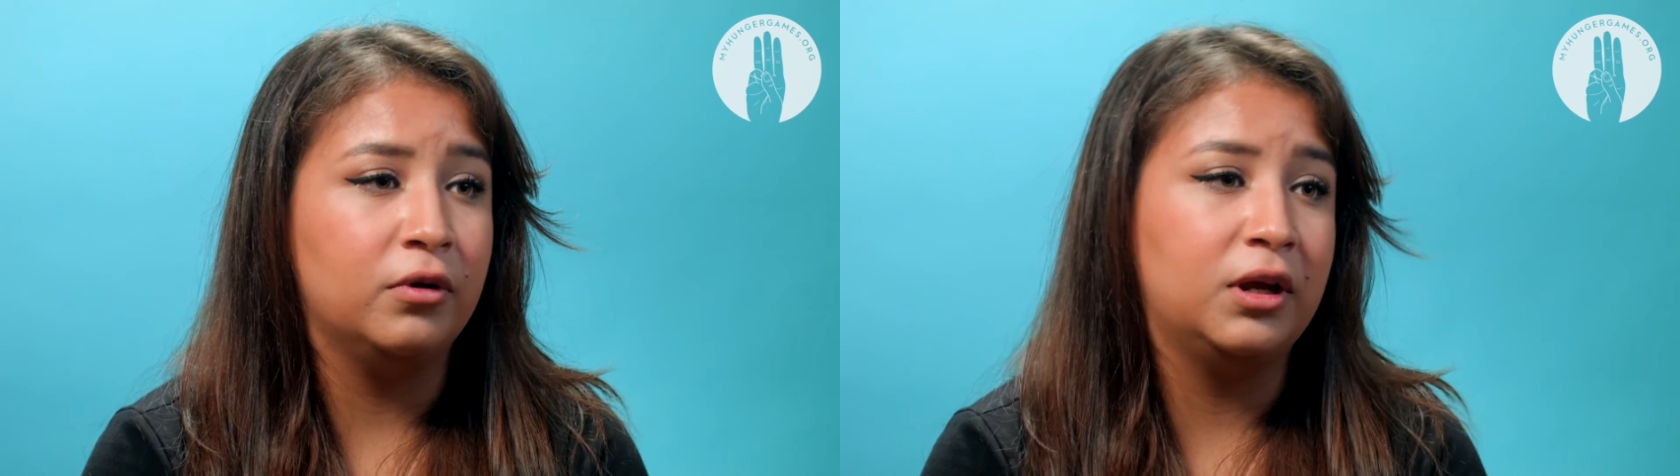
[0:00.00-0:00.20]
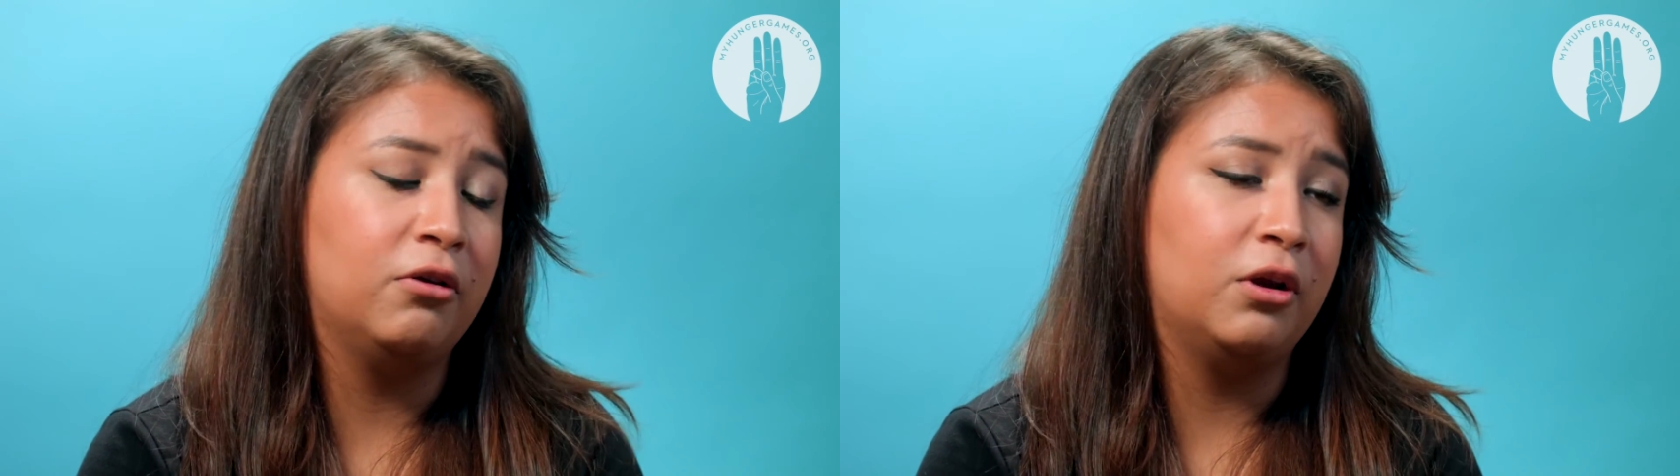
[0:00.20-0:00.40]

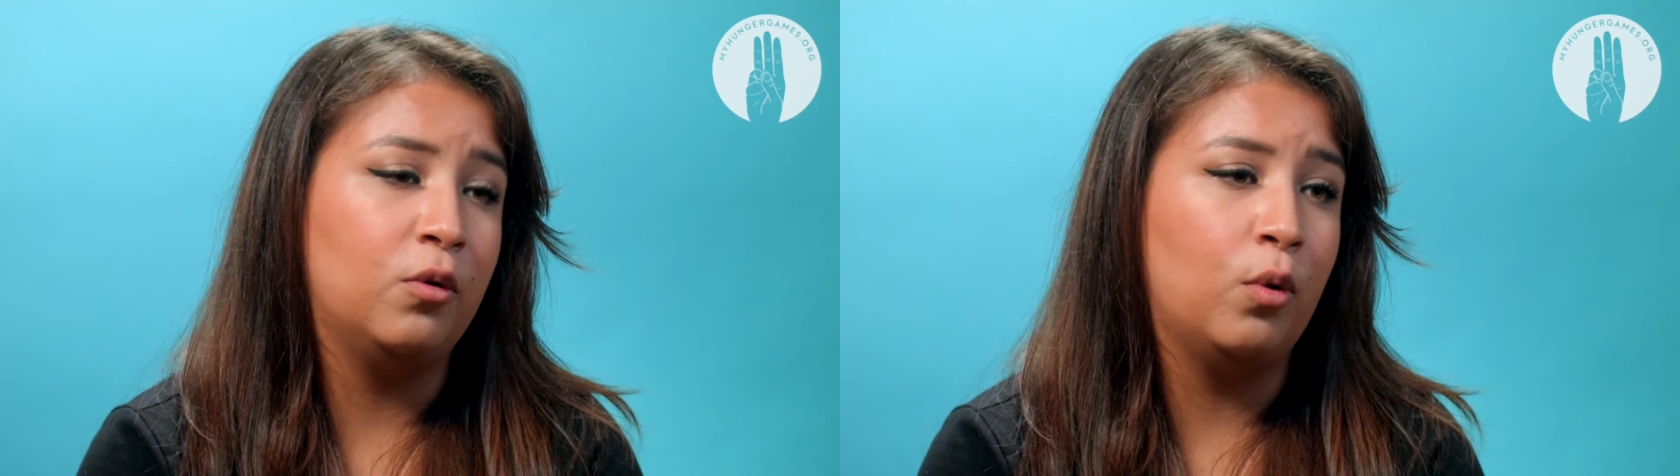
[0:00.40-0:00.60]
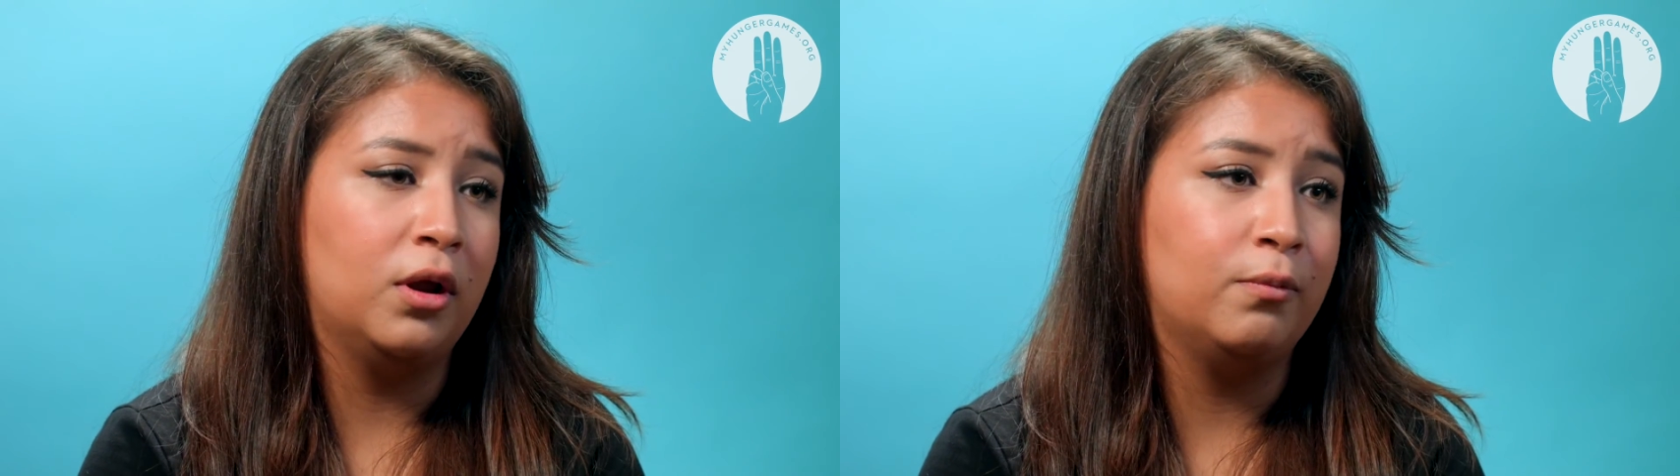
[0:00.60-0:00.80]
hearing
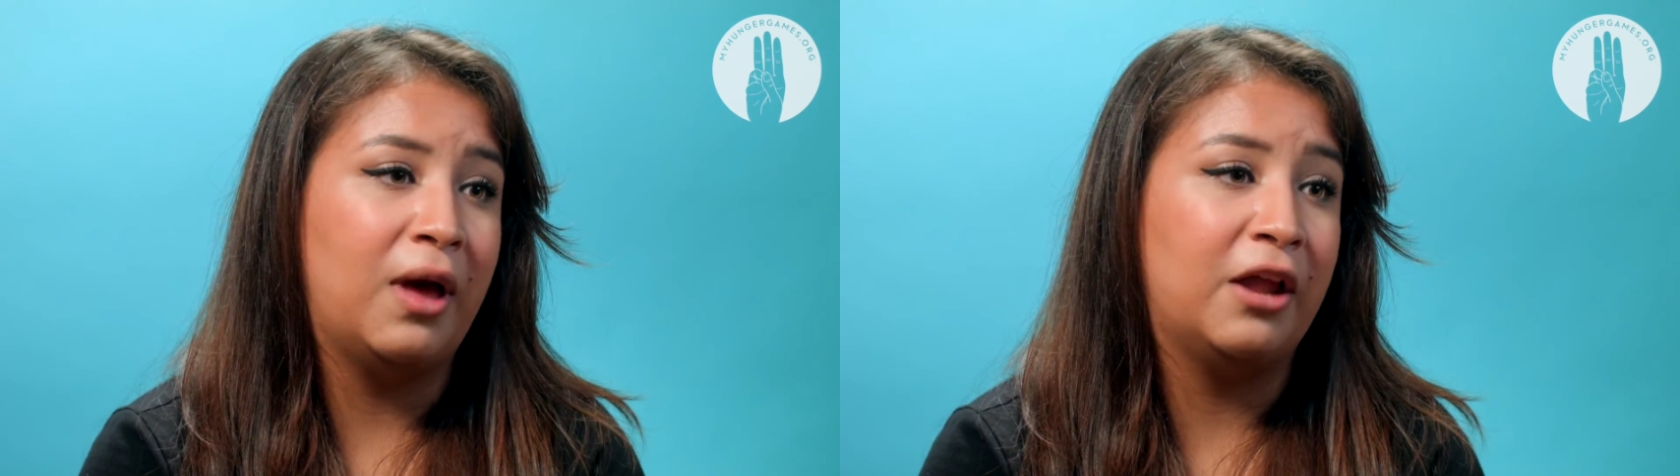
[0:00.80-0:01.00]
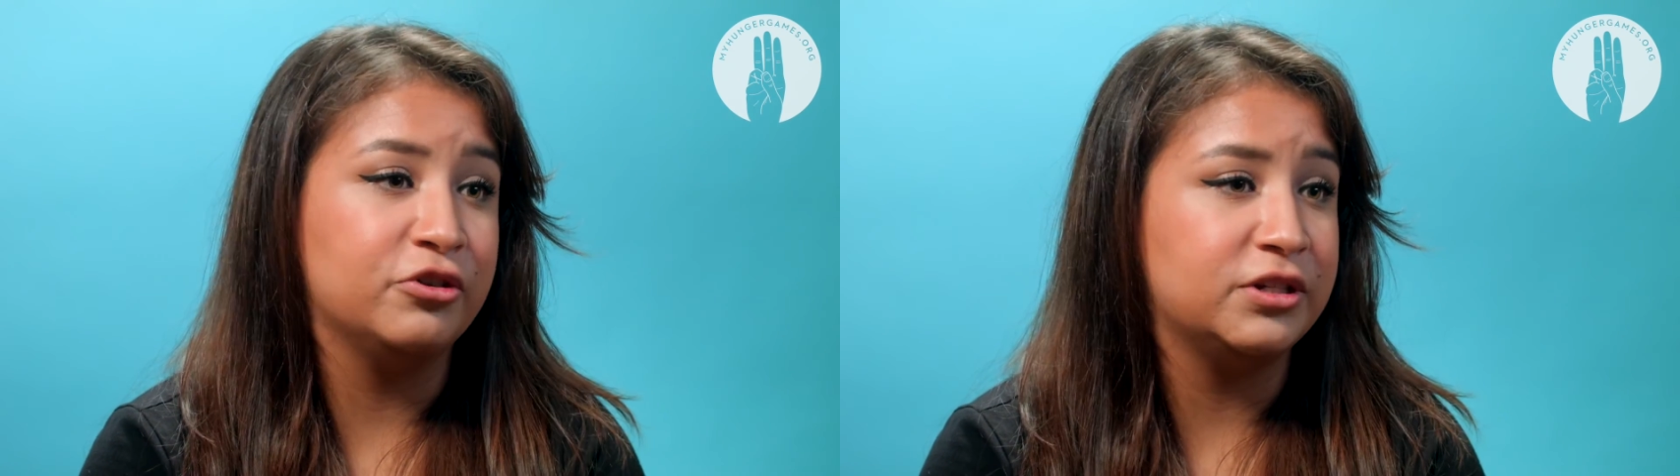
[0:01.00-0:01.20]
what
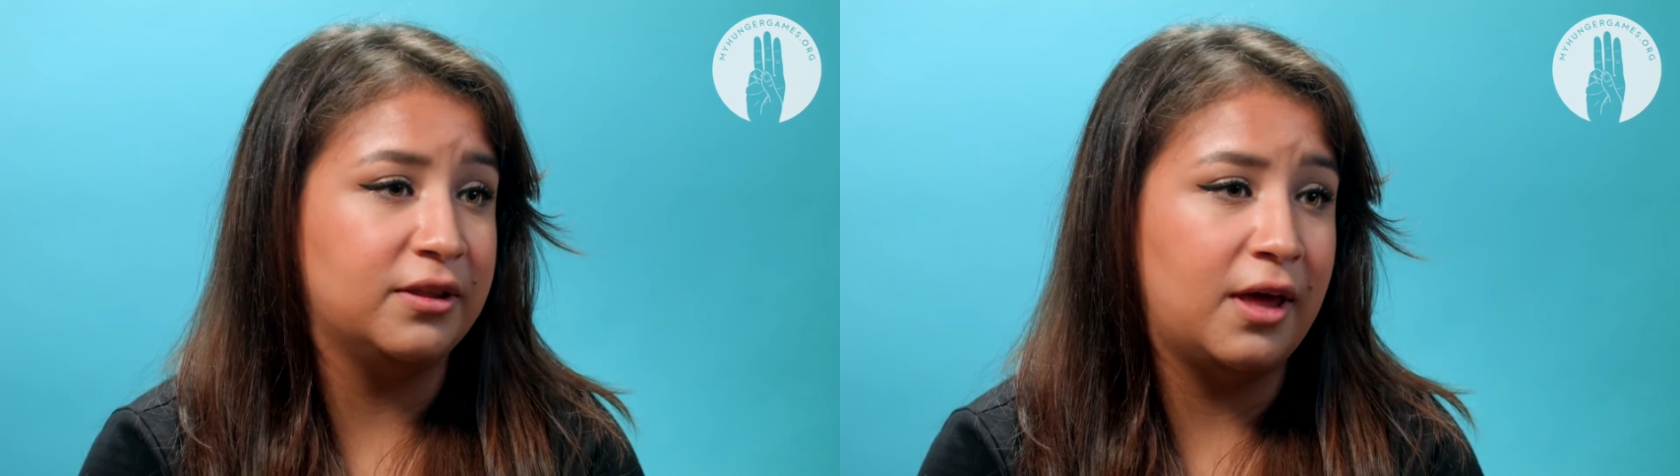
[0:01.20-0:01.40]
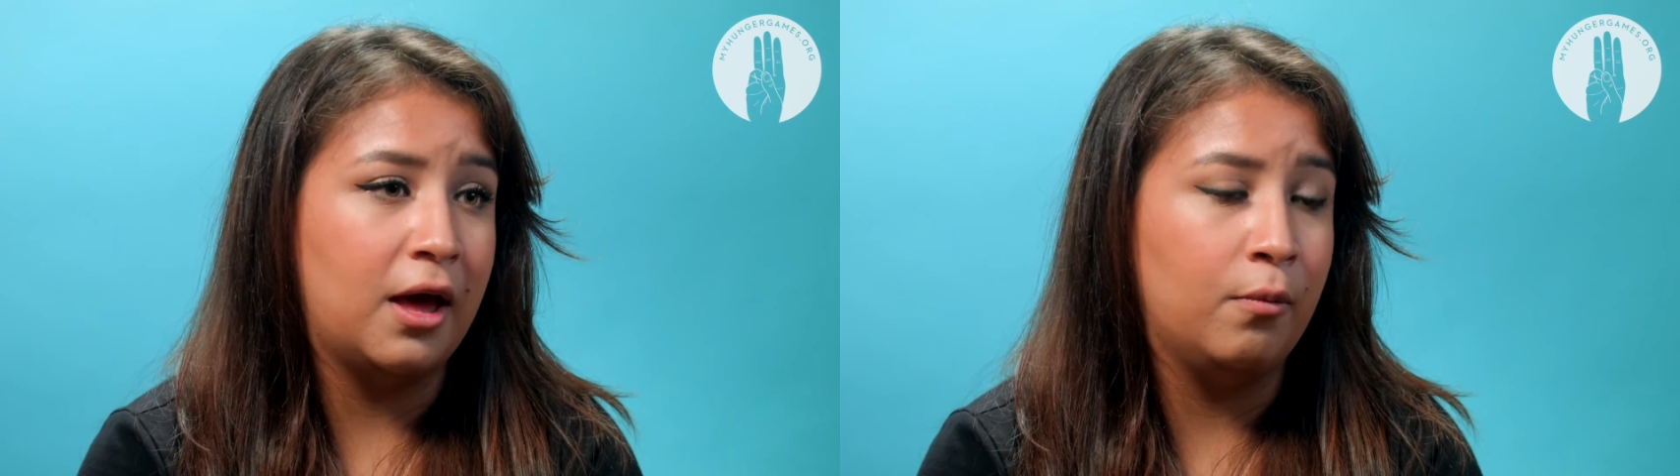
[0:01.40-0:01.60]
matters to
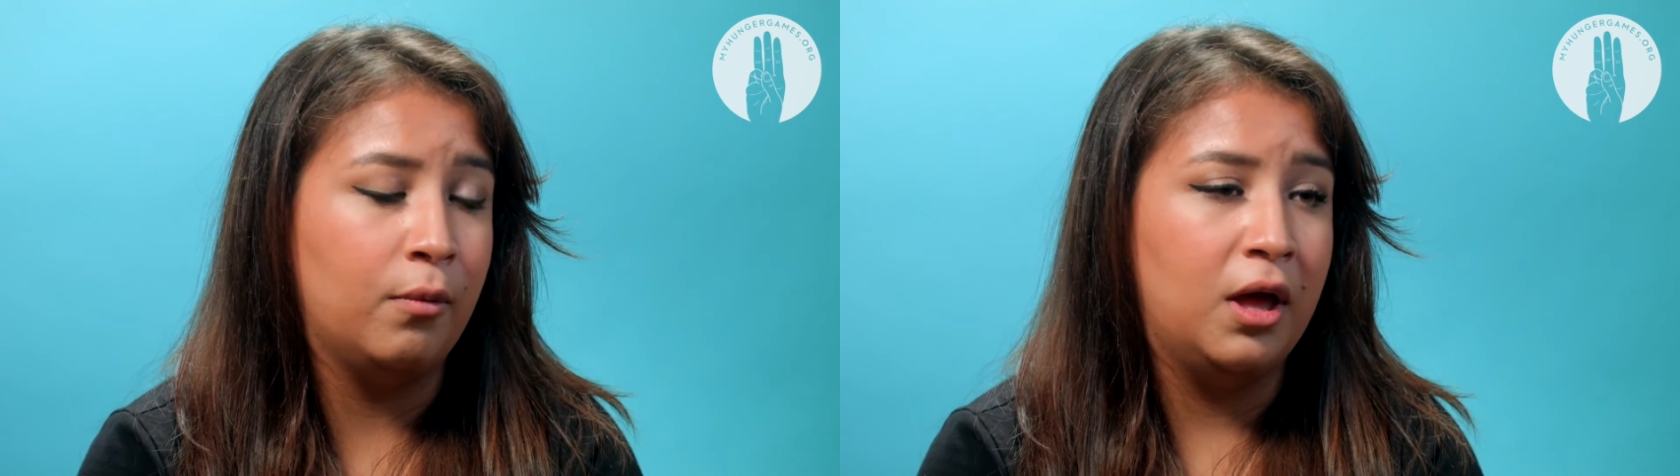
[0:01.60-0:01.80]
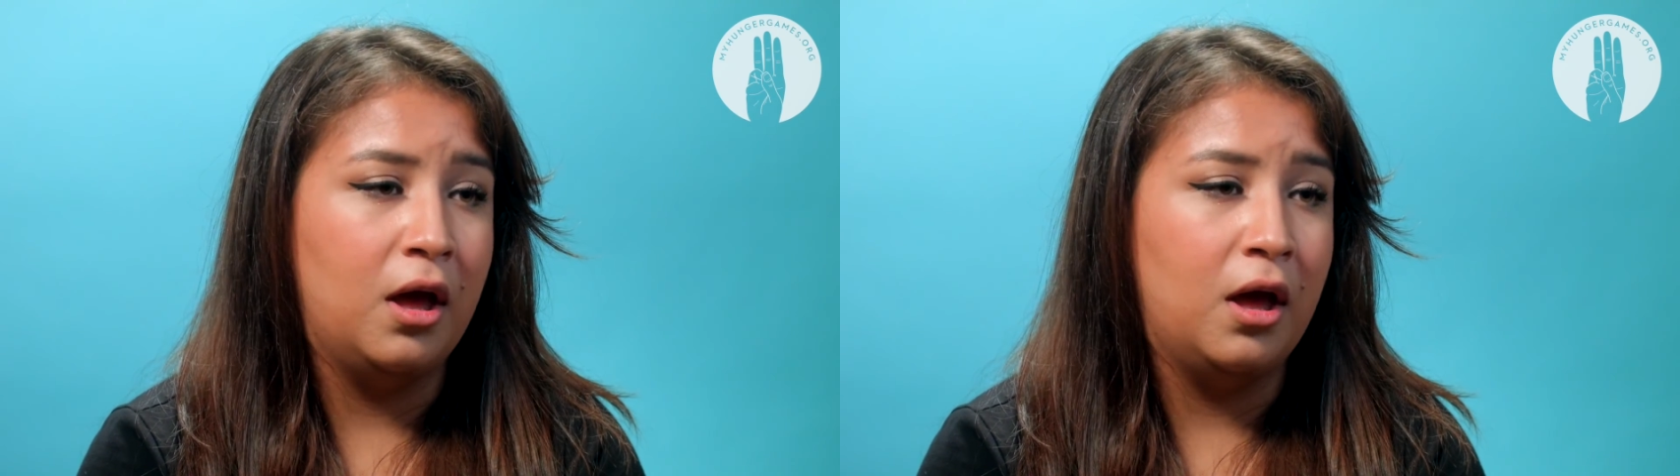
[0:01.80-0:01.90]
them,